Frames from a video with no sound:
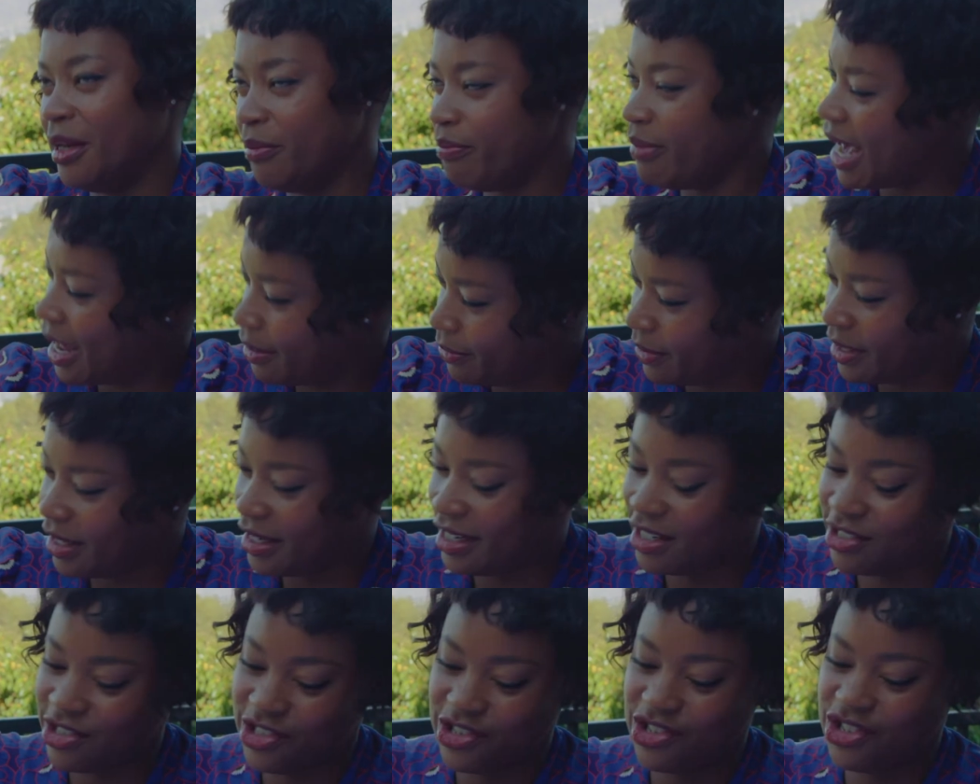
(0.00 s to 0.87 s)
bad
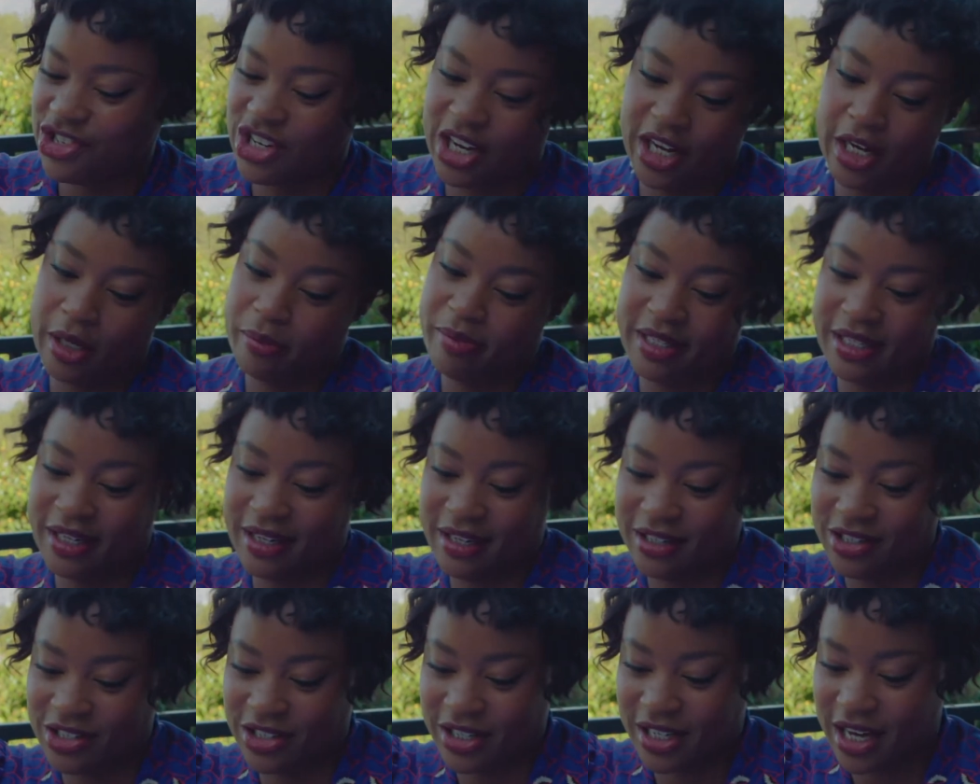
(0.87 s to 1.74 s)
relationships and
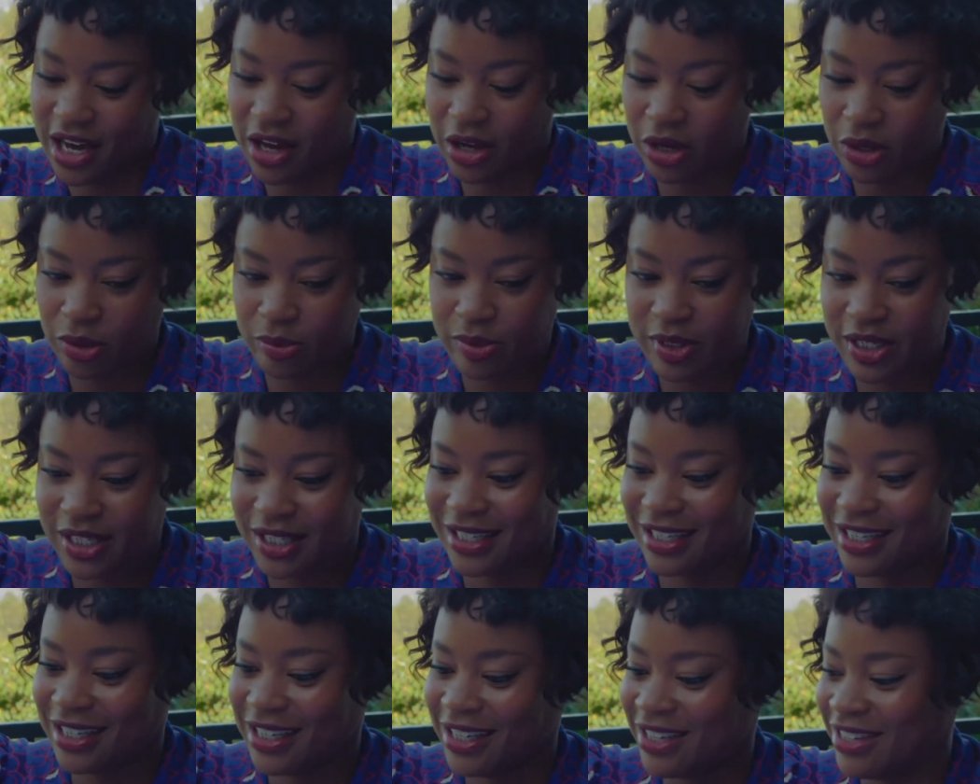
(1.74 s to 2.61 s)
it just helps,
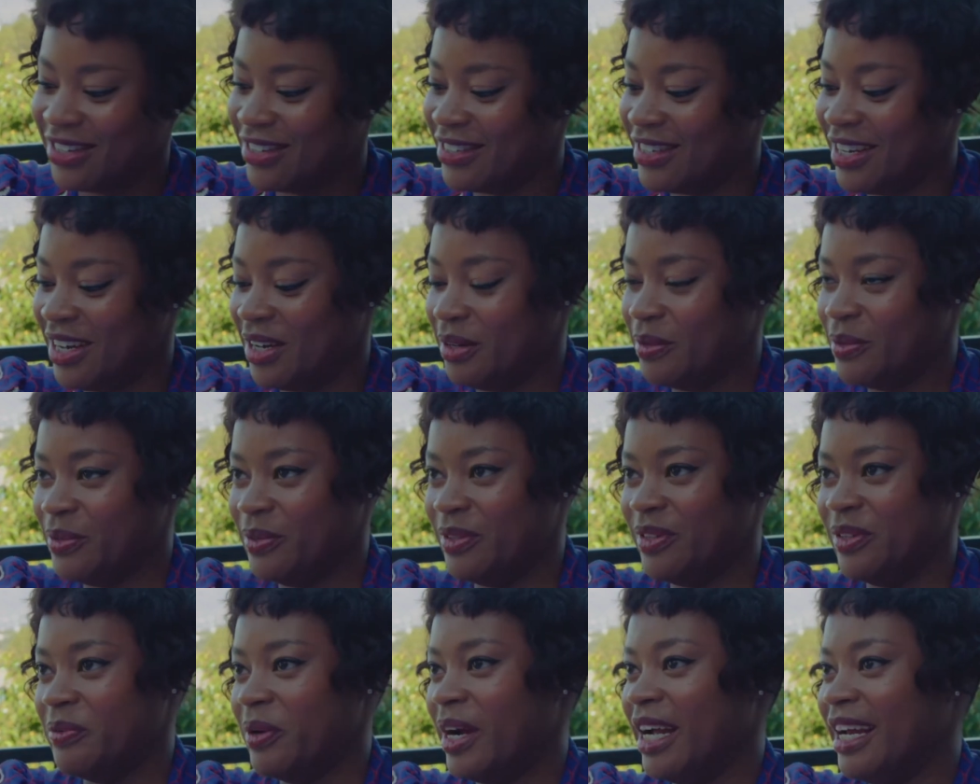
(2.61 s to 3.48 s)
you know, it helps
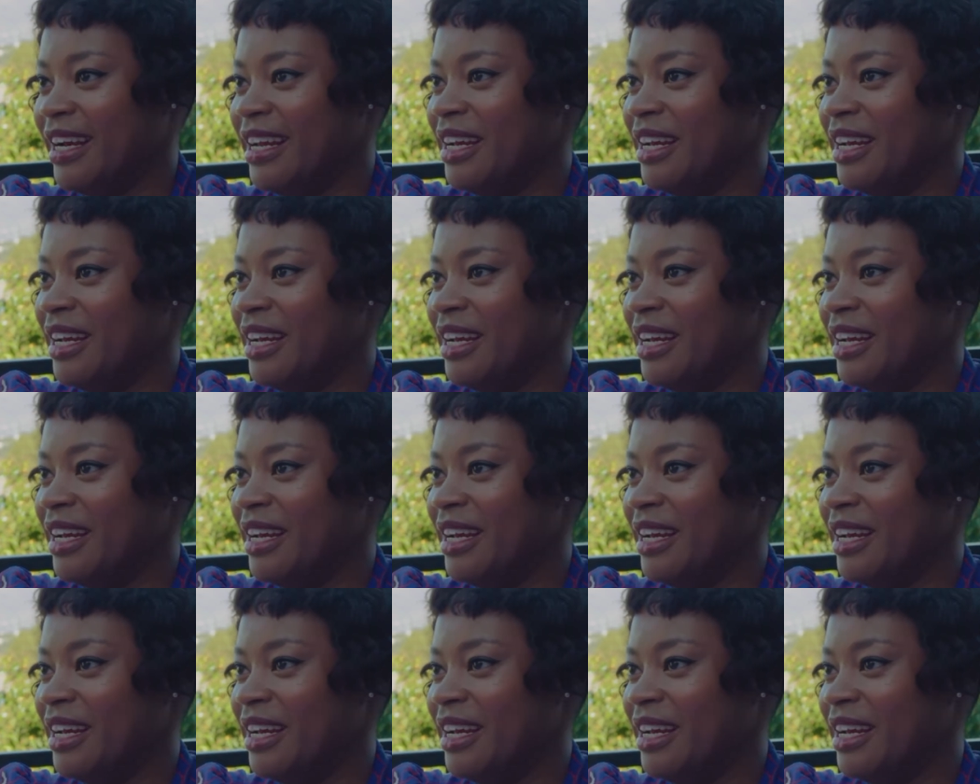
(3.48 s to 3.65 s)
with the writing